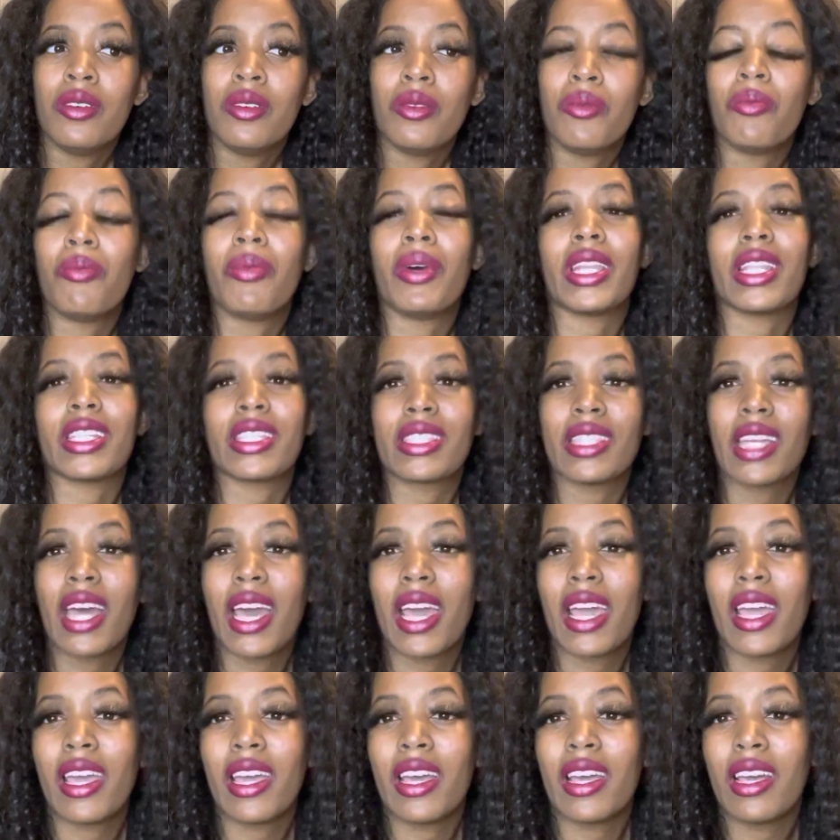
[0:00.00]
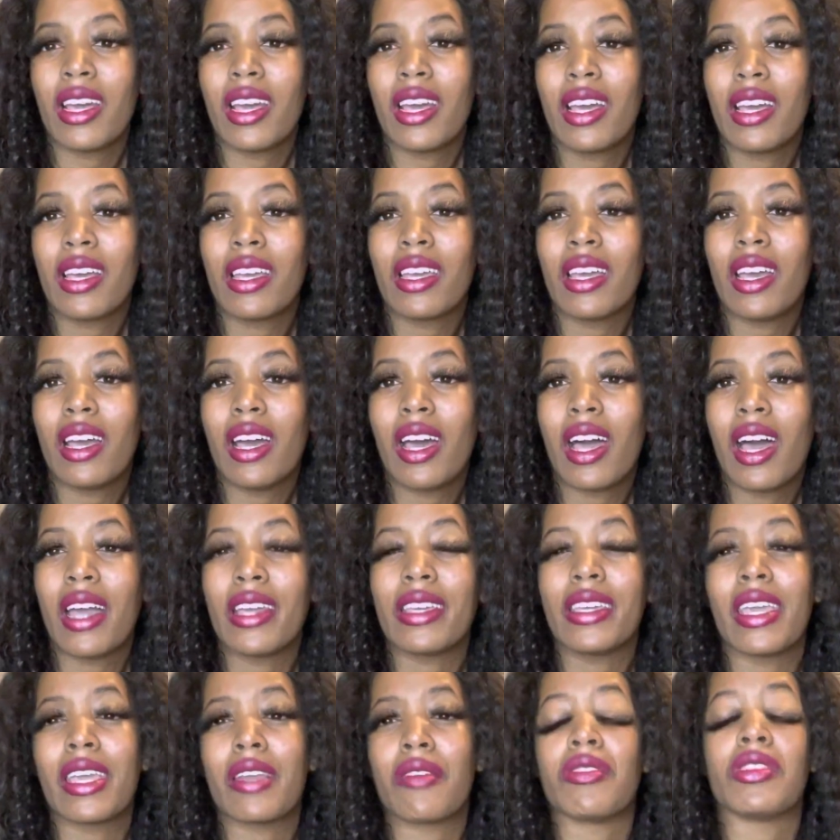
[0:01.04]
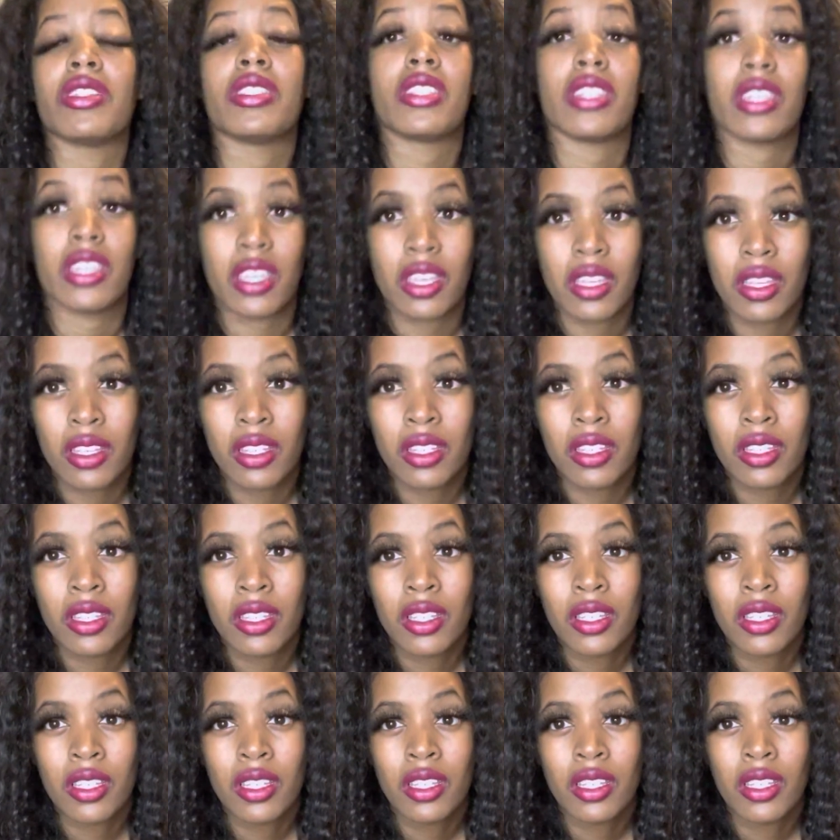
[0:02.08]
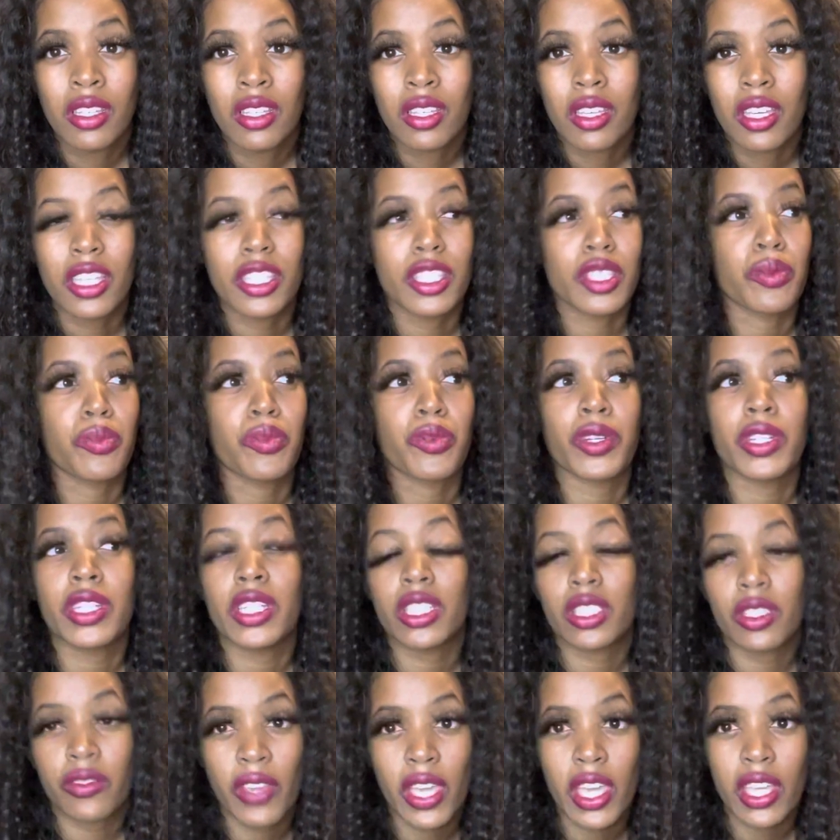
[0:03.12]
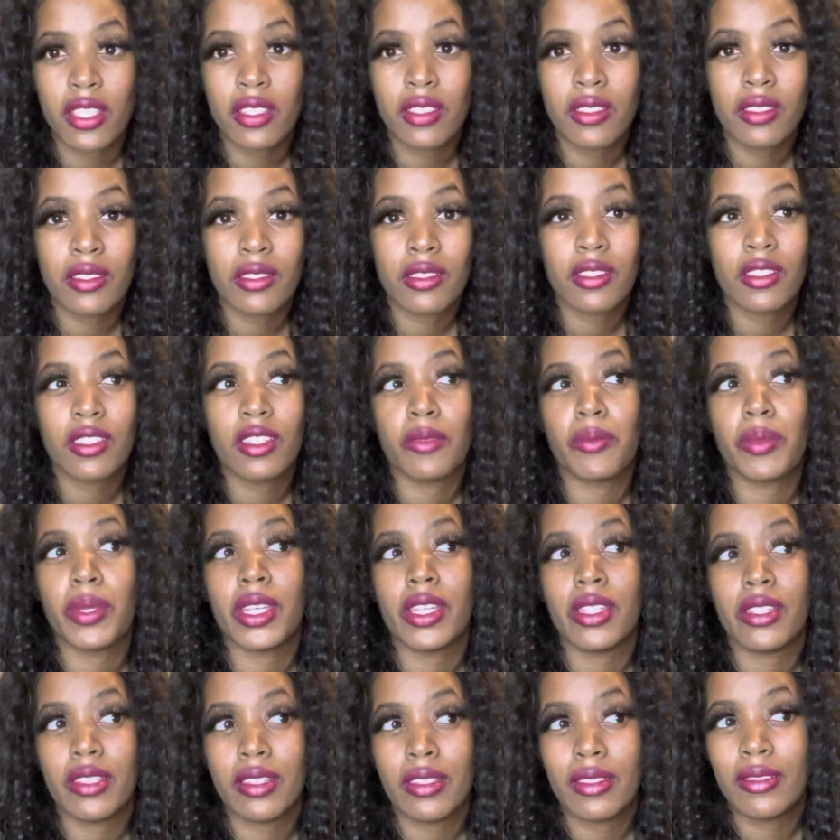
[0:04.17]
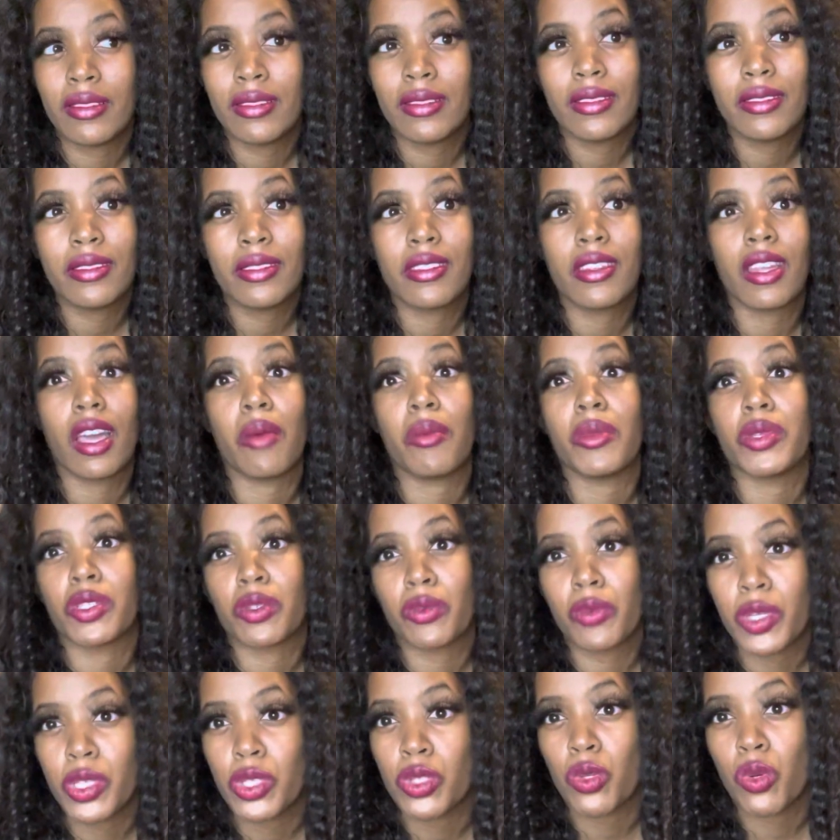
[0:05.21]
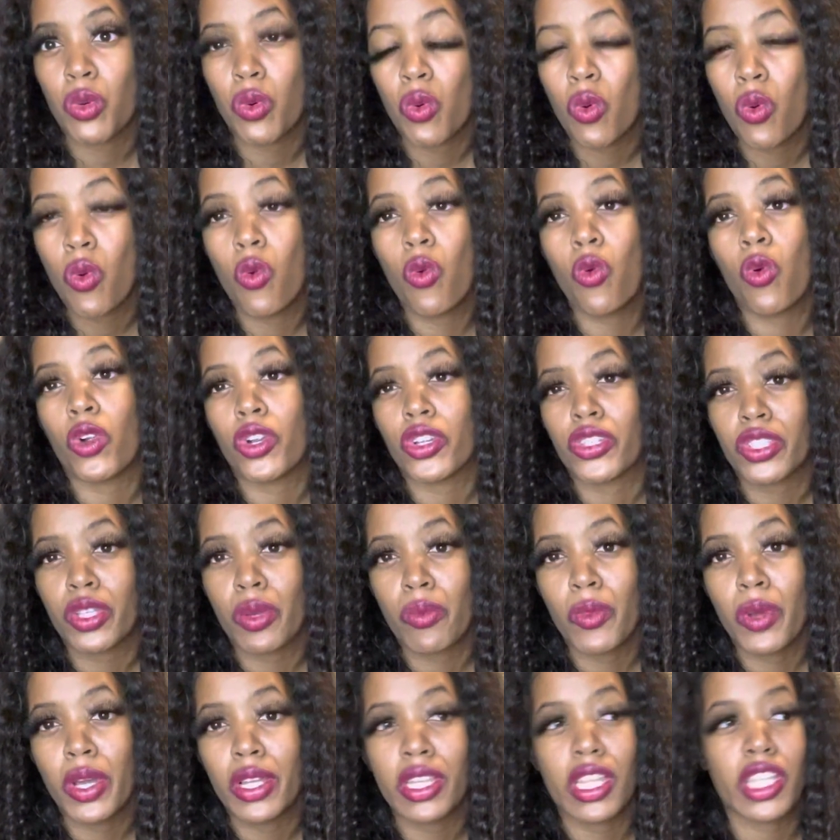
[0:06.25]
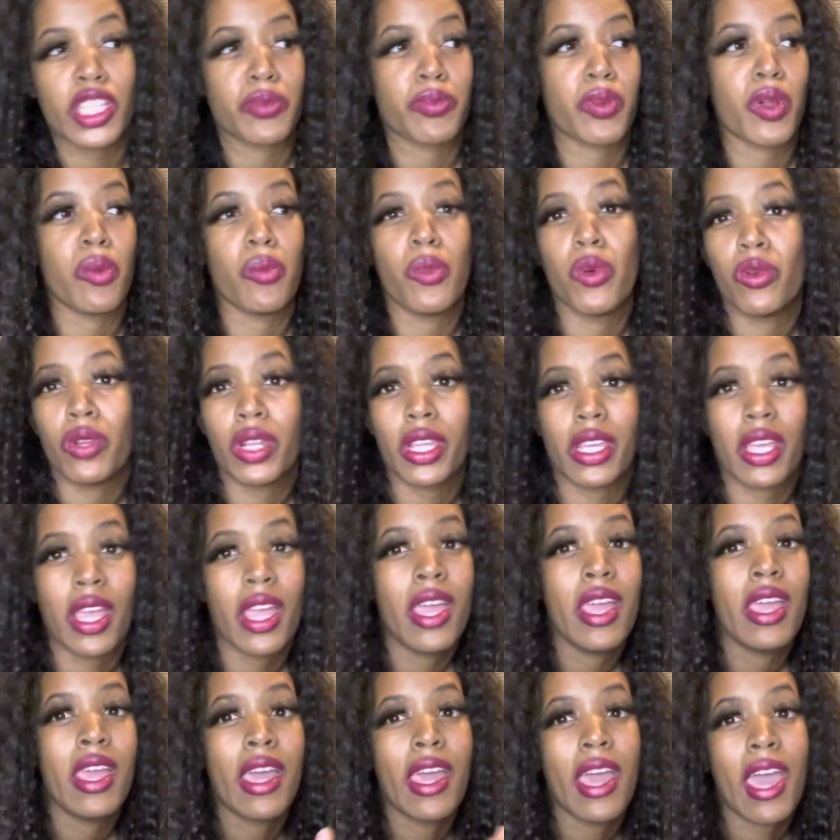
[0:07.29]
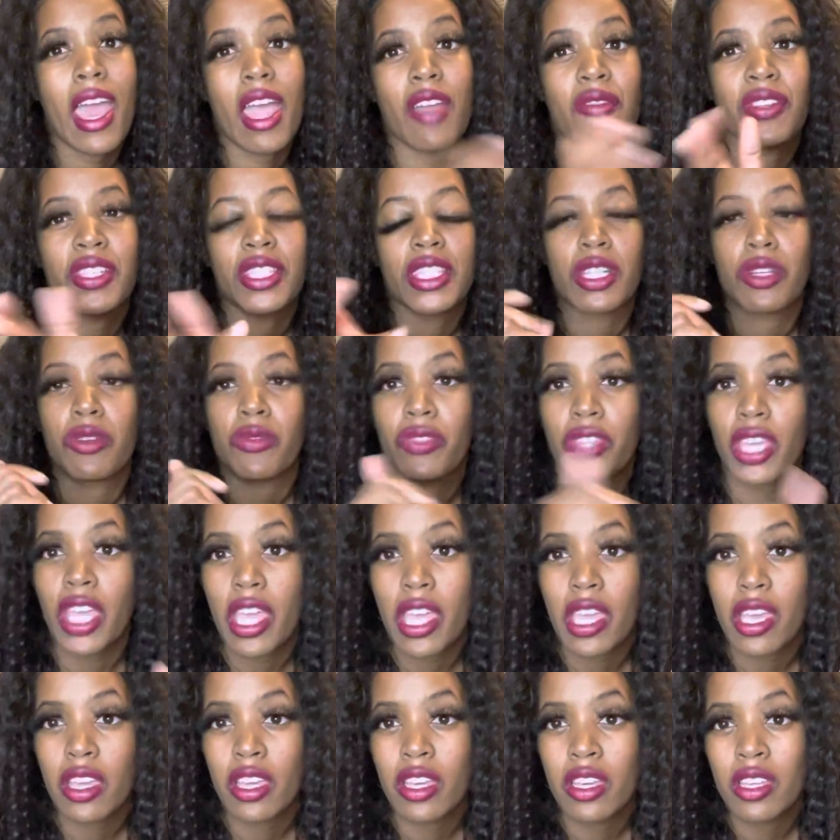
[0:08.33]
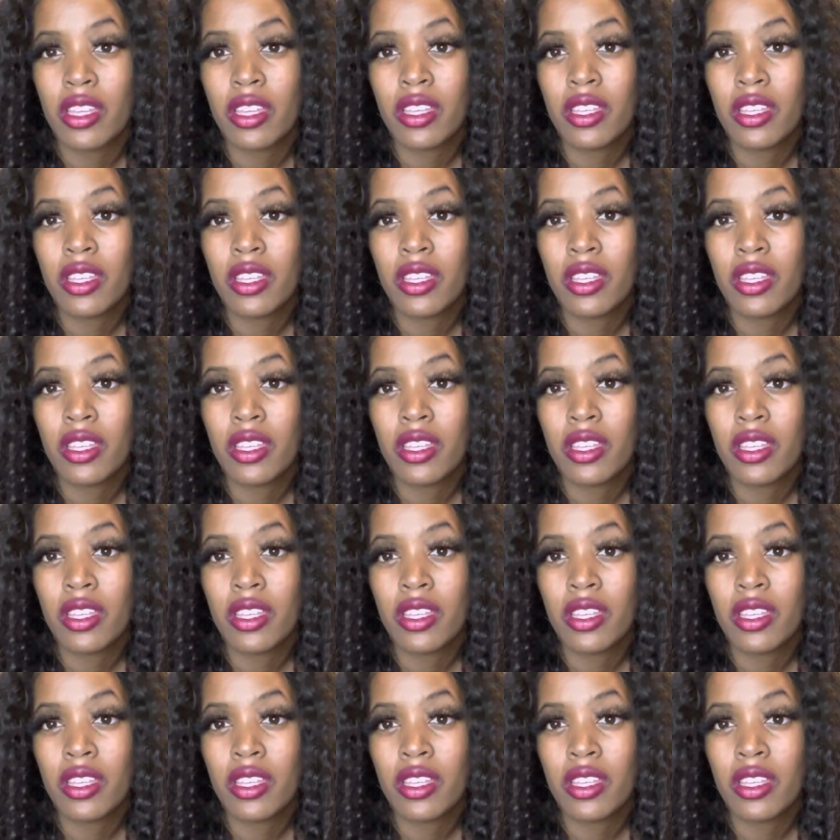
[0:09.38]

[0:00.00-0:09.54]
but it's not a guarantee. Because the prettiest face could be dumb as a whistle or someone that's promoting every single thing